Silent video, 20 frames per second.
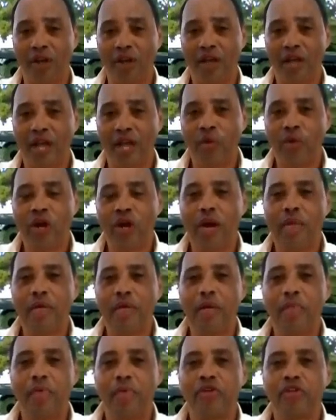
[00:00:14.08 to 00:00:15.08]
We're coming
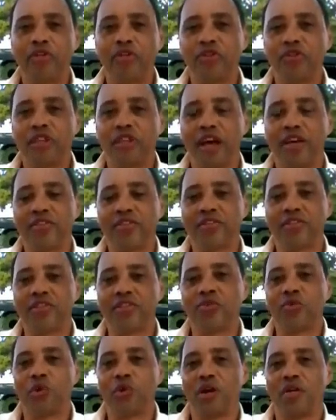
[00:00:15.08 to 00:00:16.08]
up on the
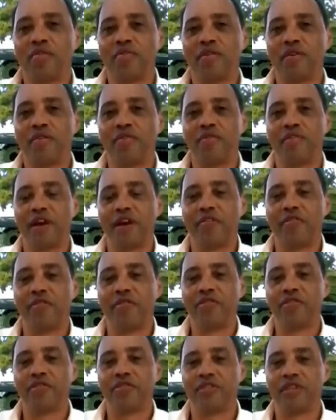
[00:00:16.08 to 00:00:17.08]
2012
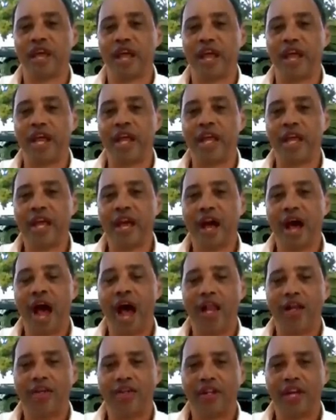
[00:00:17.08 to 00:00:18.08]
Veterans Day
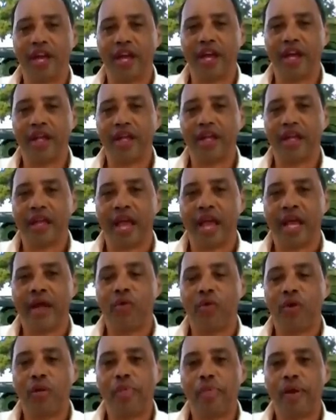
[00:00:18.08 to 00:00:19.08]
holiday, and I
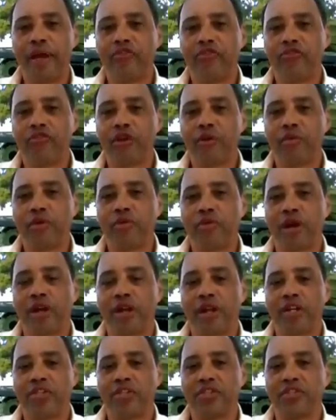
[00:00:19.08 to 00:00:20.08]
want to pay tribute to our
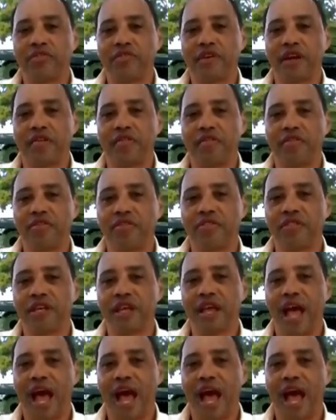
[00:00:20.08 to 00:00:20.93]
nation's veterans.